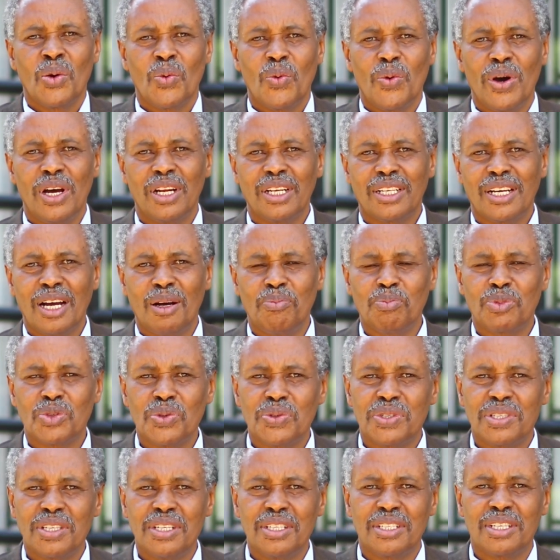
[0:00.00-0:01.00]
Welcome
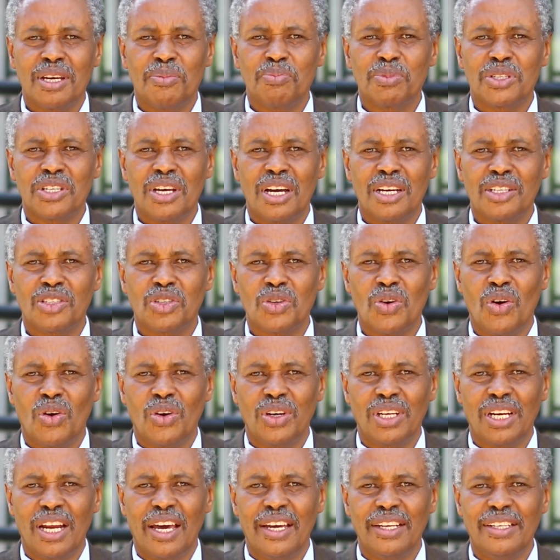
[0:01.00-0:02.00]
to CITAM Church
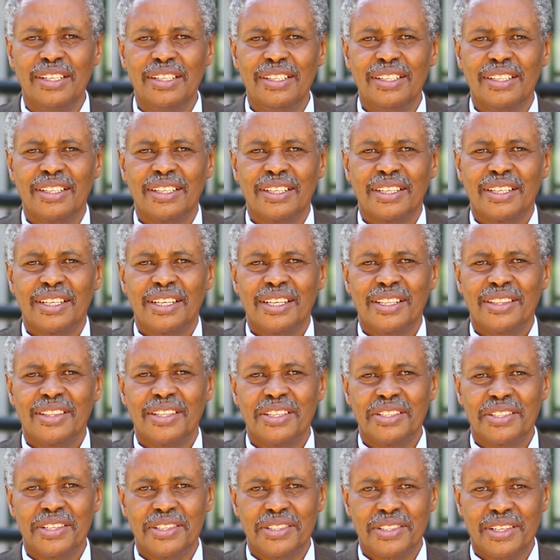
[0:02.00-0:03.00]
Online.
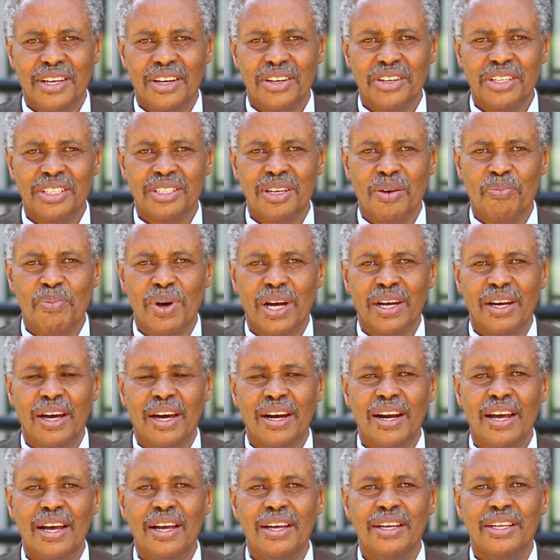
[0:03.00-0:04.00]
This is Karita
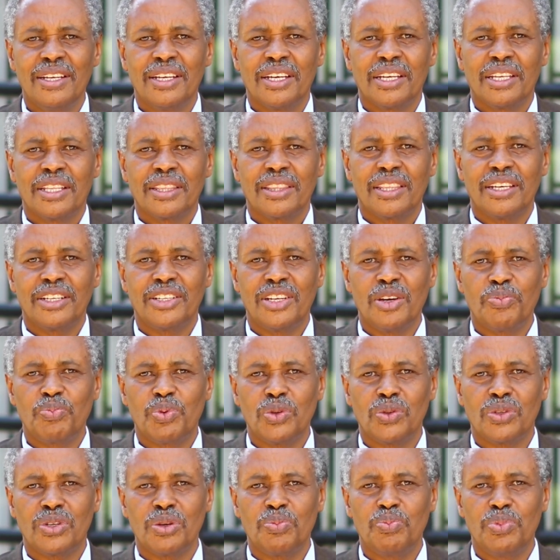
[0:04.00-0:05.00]
Mbagara, the
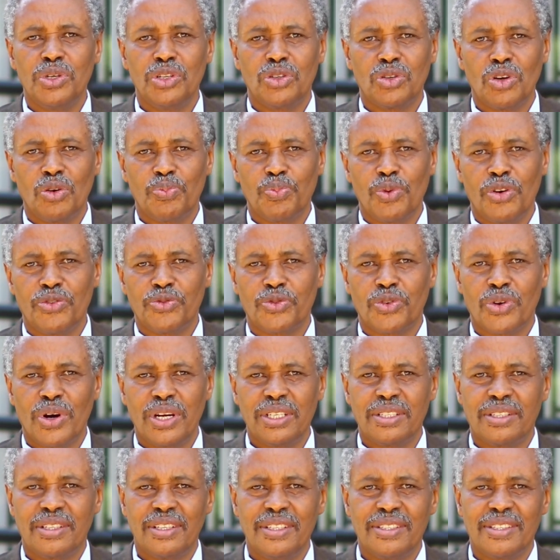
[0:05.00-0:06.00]
Deputy Bishop of
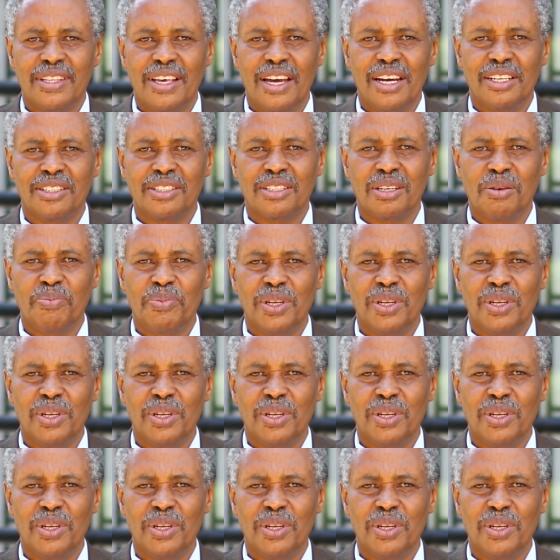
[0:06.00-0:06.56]
Christ is the Answer